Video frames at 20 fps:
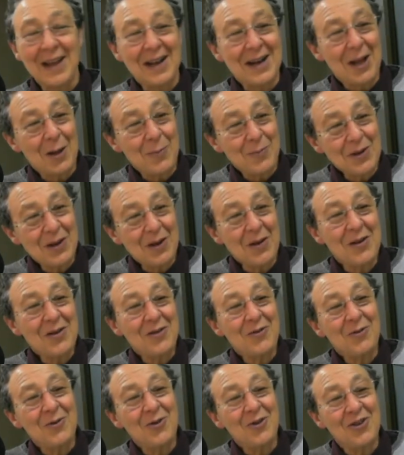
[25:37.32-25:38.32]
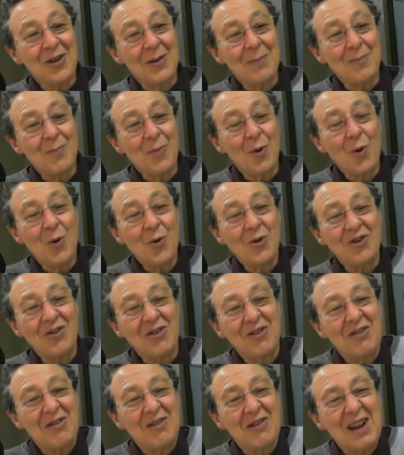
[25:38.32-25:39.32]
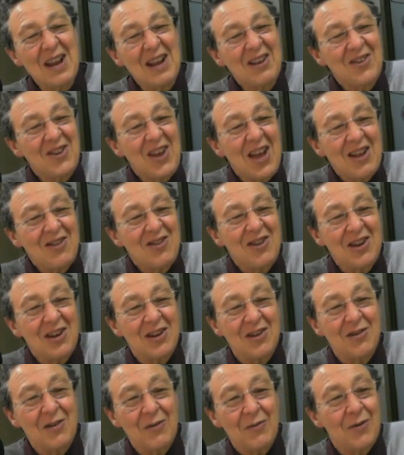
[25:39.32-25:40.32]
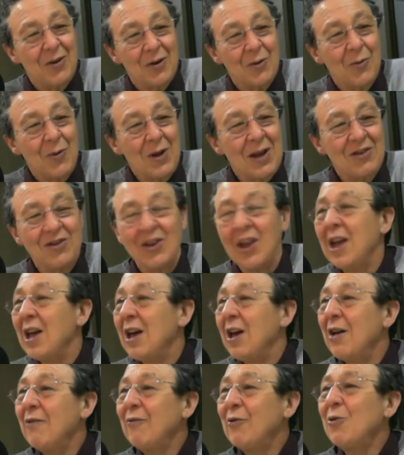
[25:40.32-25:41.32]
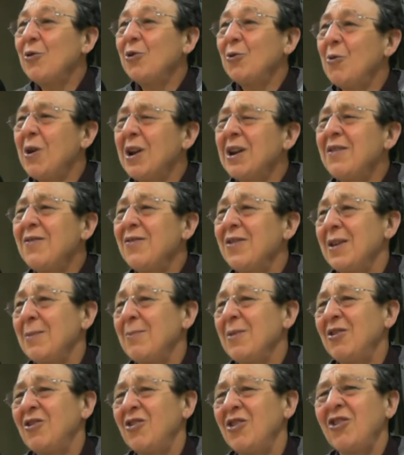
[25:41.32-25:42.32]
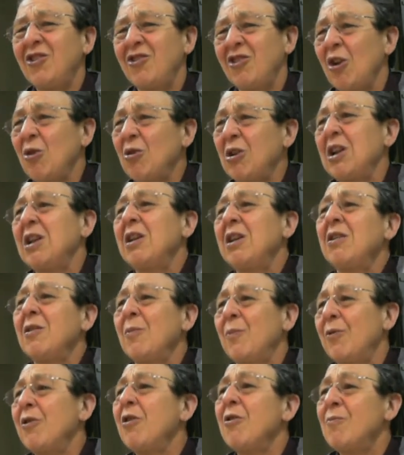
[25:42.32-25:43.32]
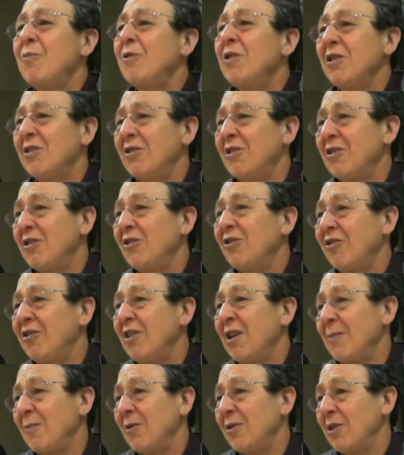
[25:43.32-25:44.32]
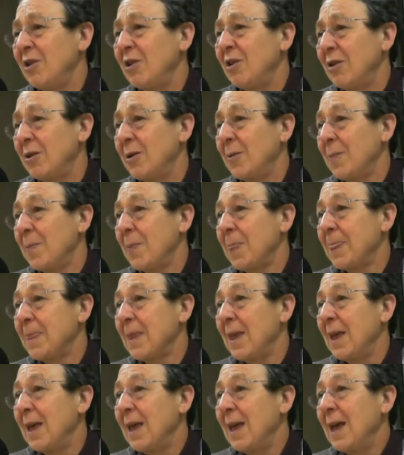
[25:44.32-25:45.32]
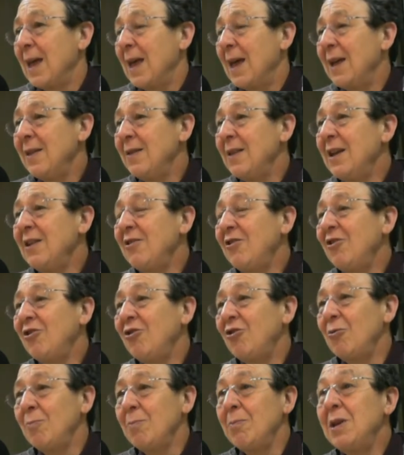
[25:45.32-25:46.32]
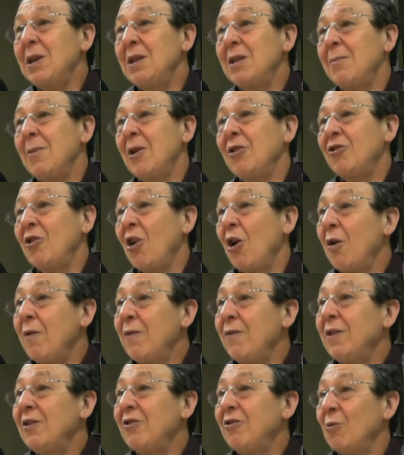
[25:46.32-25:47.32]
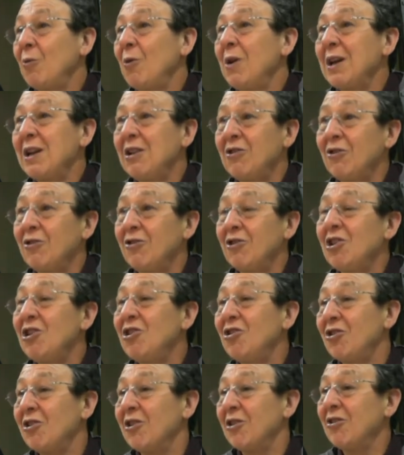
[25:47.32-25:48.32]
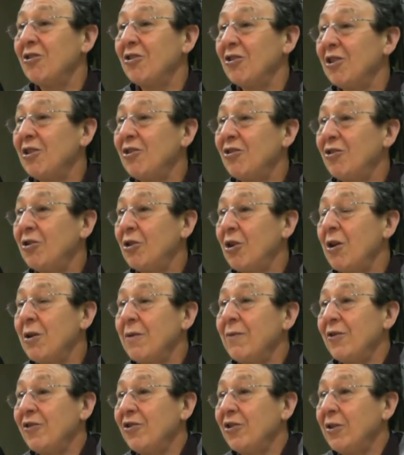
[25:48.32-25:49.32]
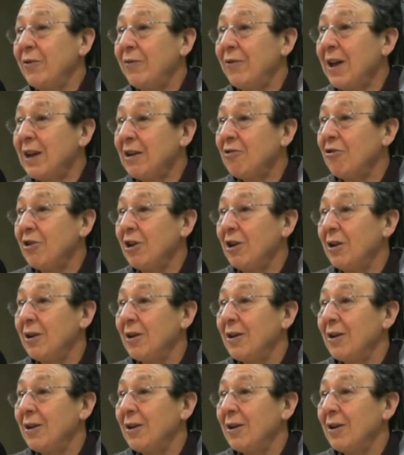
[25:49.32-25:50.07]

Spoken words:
And I'll be going through some more exciting and different ways. Of course, one of them is just totally inappropriate at this time of the year. And that is, to me, the most obvious way to teach this is to go and visit a factory.